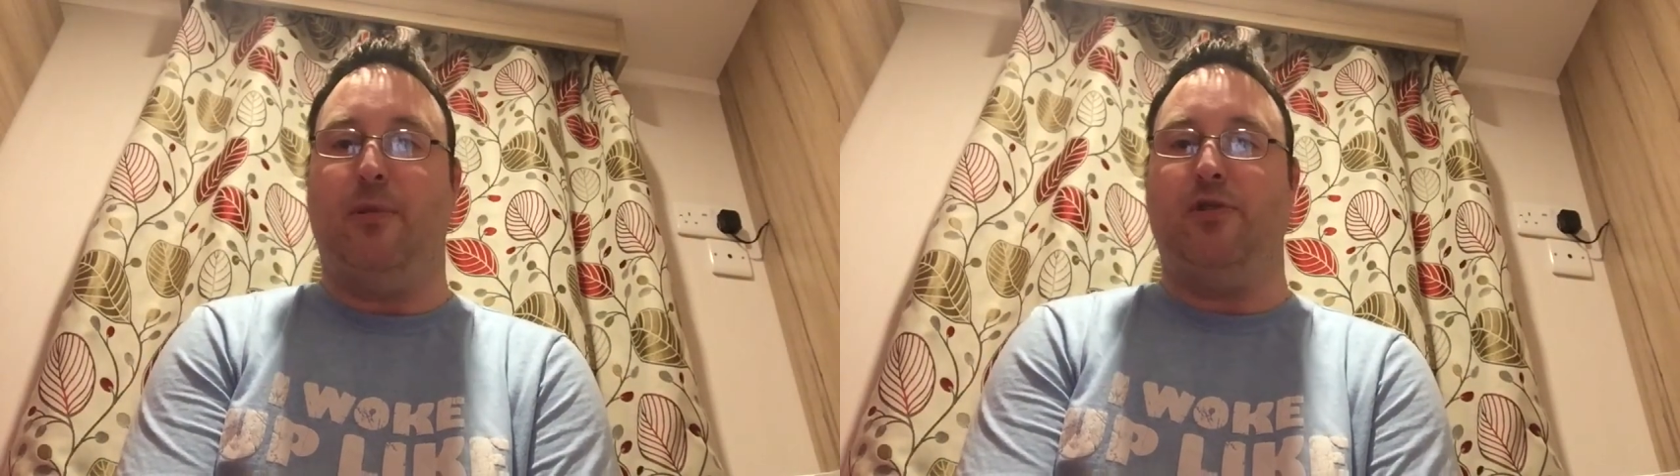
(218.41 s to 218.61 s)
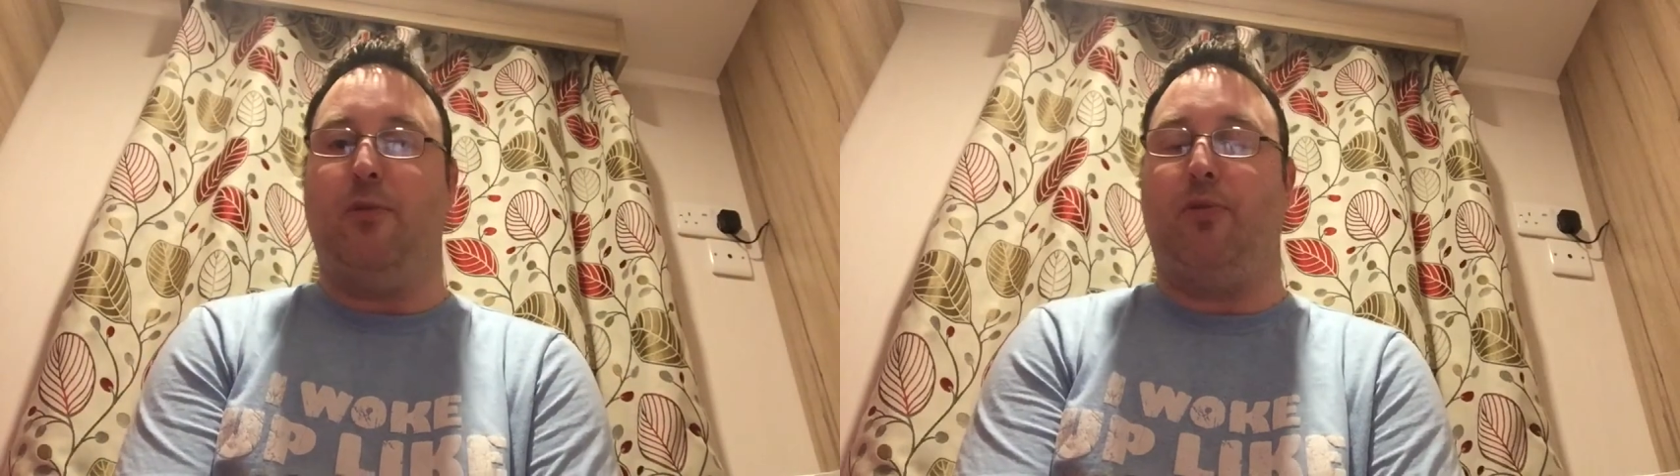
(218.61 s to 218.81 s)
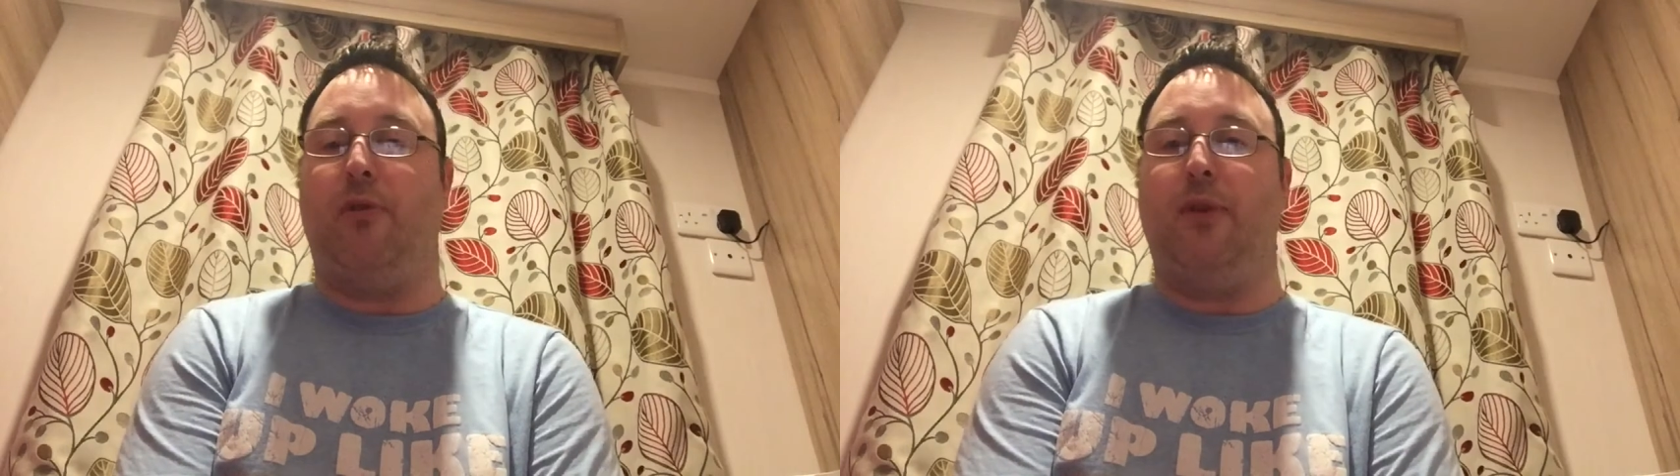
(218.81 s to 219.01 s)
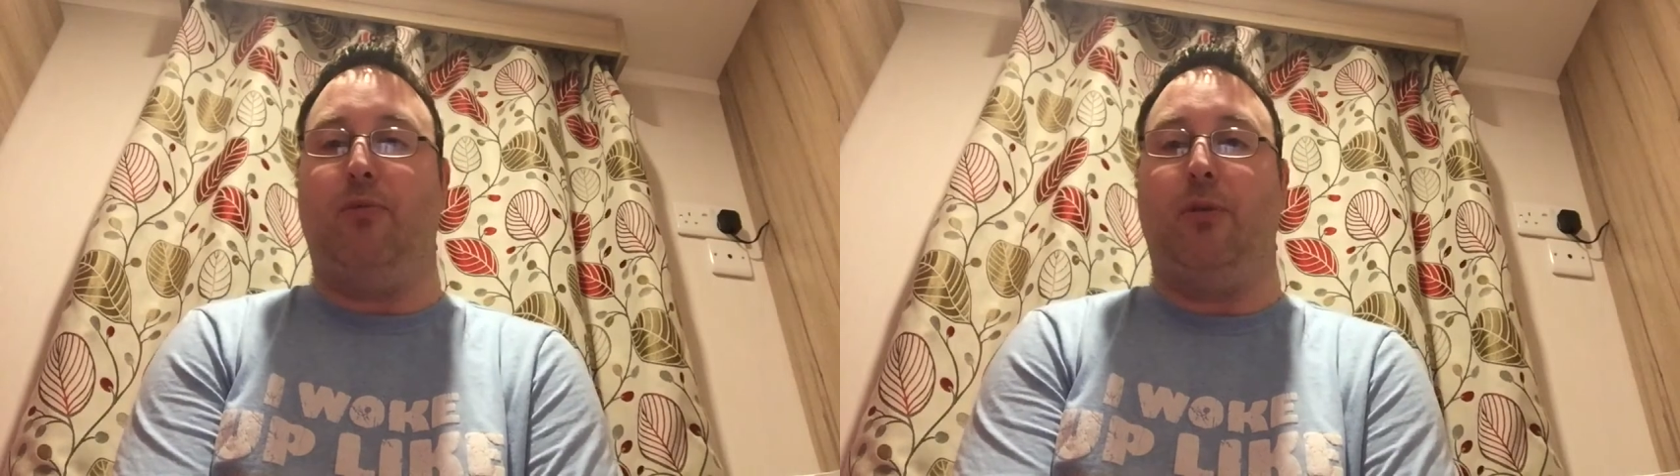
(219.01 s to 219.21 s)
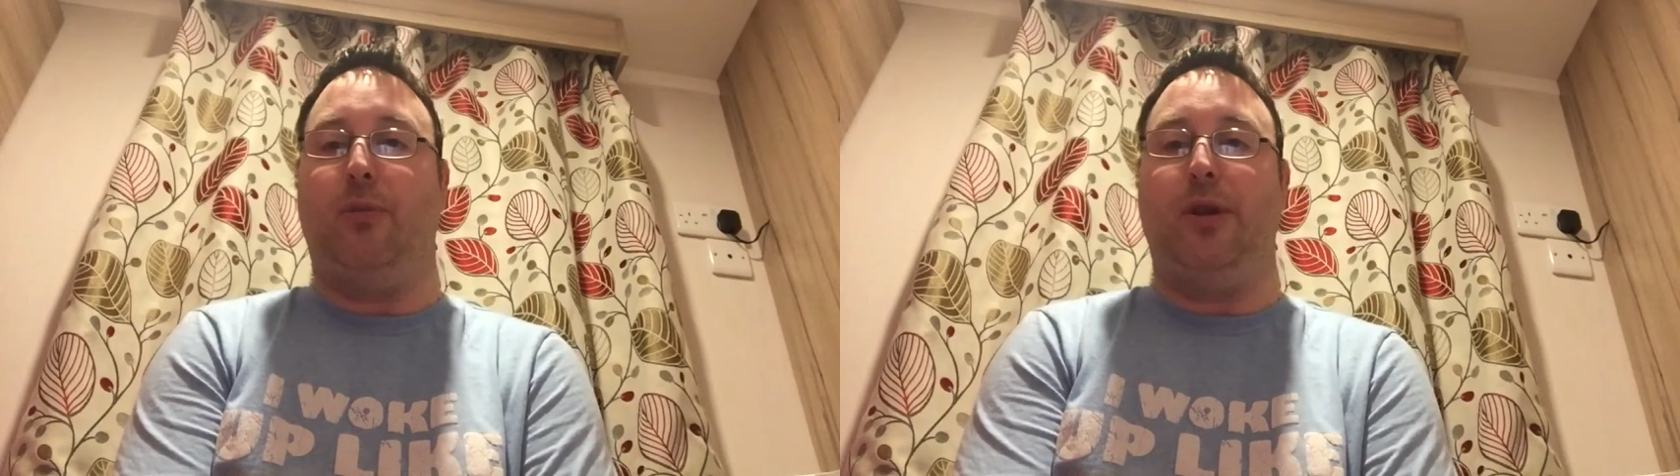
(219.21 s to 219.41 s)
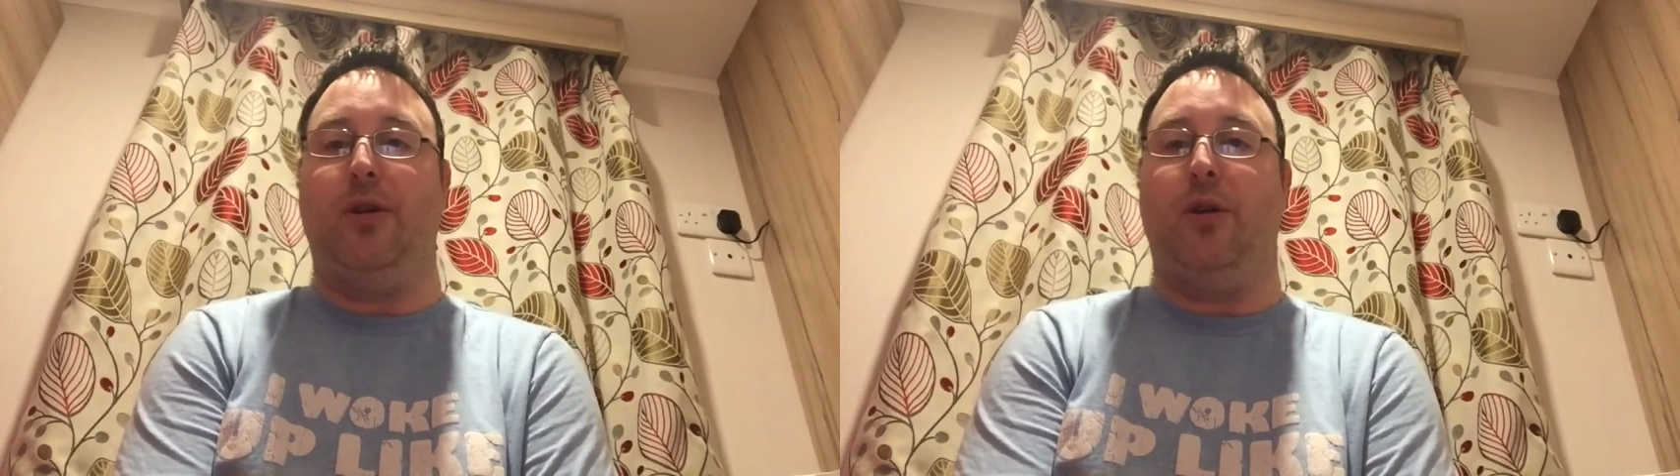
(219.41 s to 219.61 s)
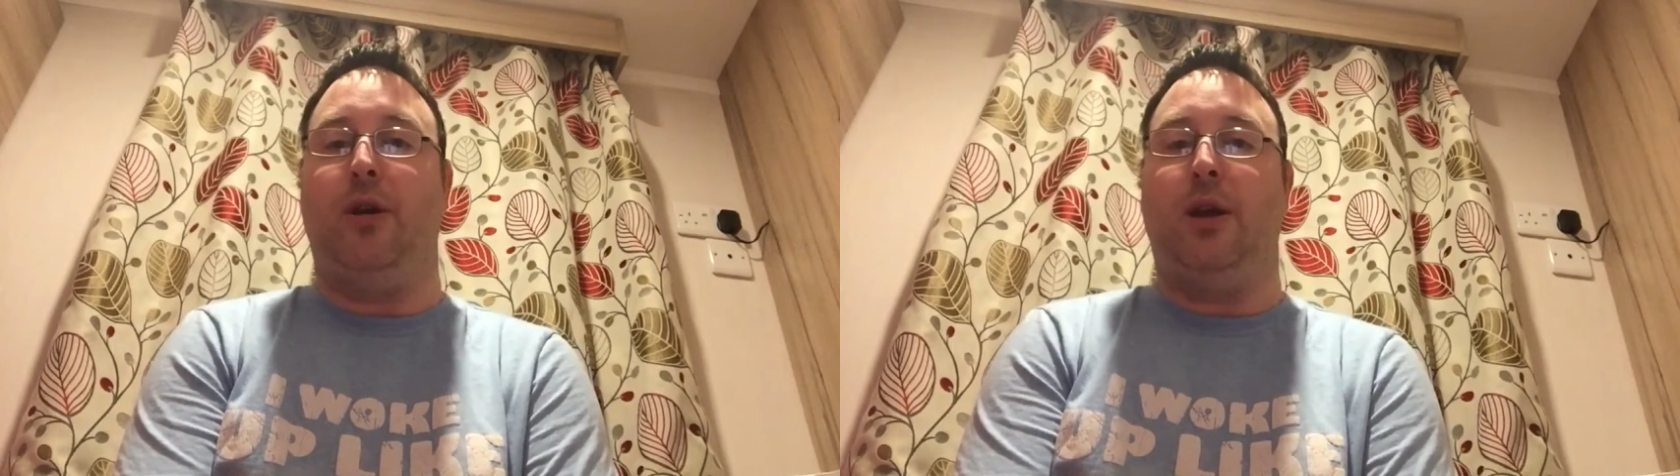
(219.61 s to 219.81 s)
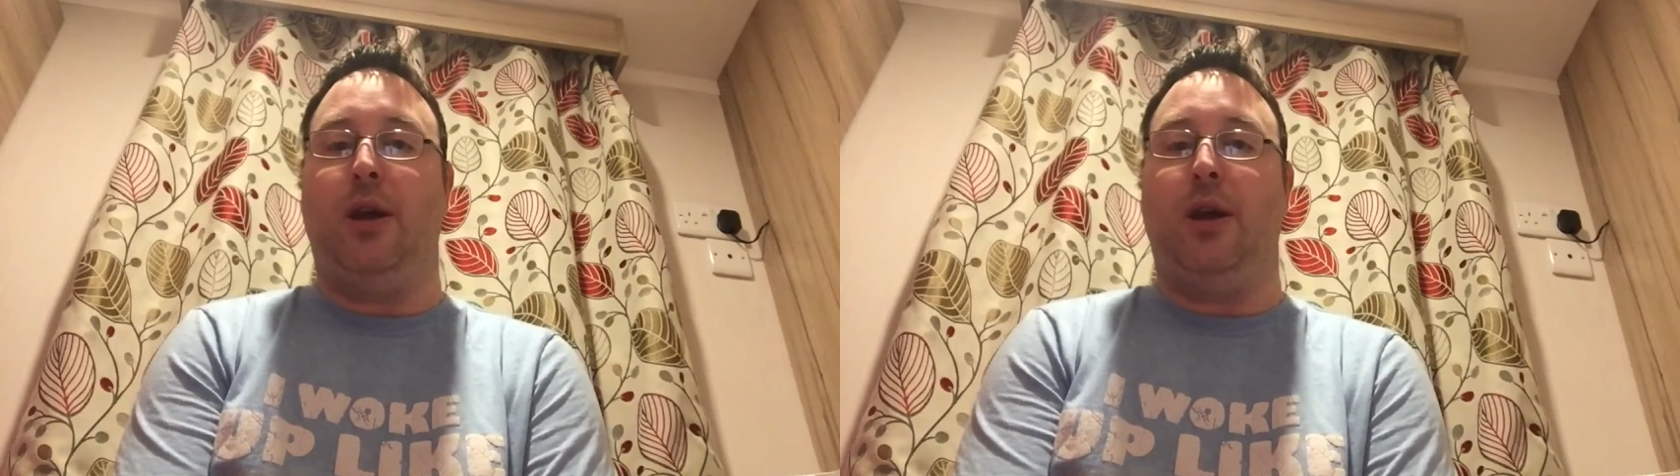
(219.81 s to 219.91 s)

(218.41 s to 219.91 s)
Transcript: much of a profit? Probably not.